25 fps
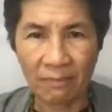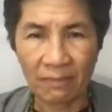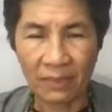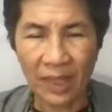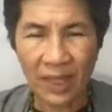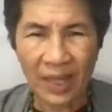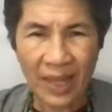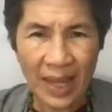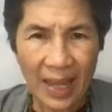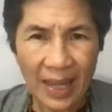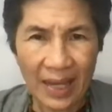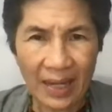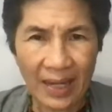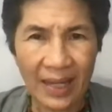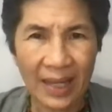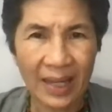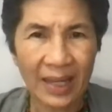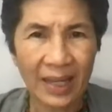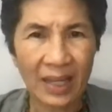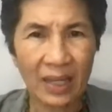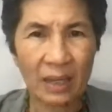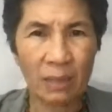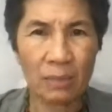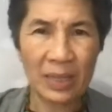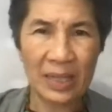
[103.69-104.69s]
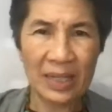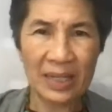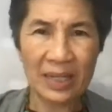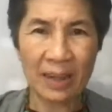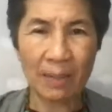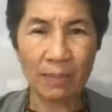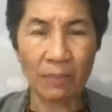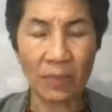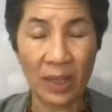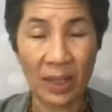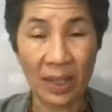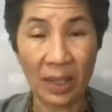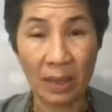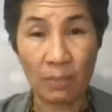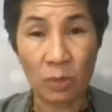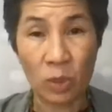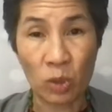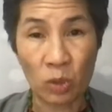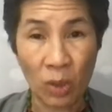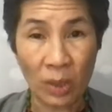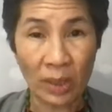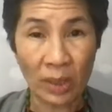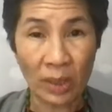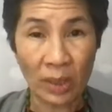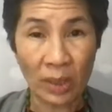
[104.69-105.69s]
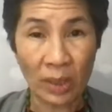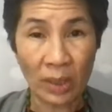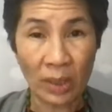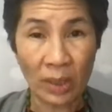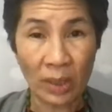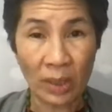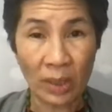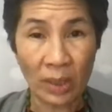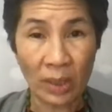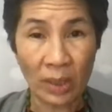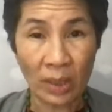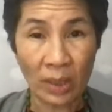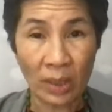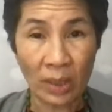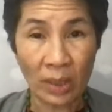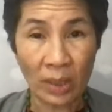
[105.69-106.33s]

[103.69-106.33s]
Again, it can be something I'm struggling with